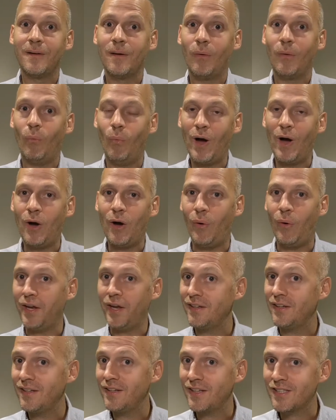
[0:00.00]
wow, I
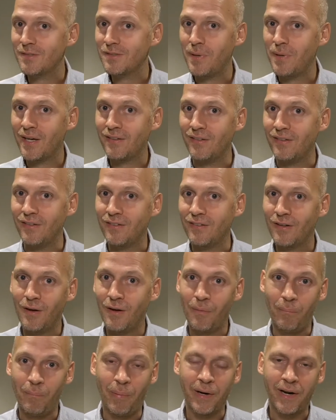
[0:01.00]
didn't expect this,
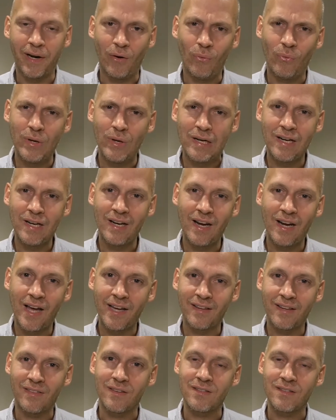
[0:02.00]
but I really
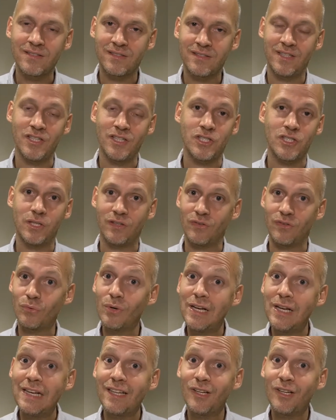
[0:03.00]
like this dish. It's
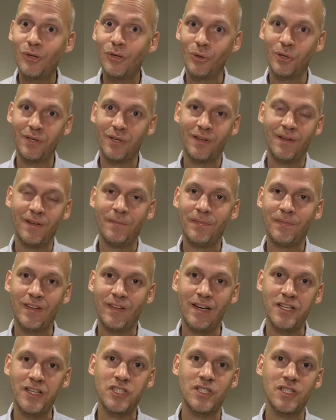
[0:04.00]
really good,
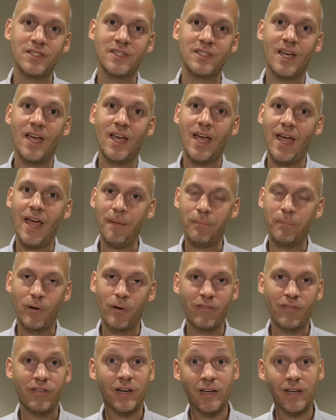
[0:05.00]
delicious and
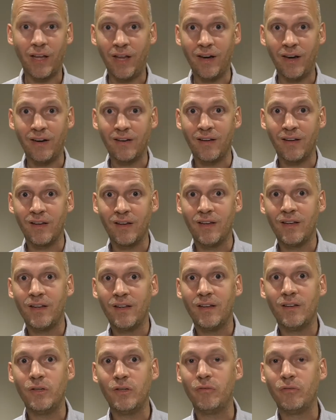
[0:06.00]
perfect, and
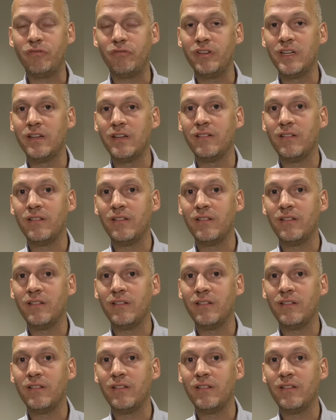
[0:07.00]
you feel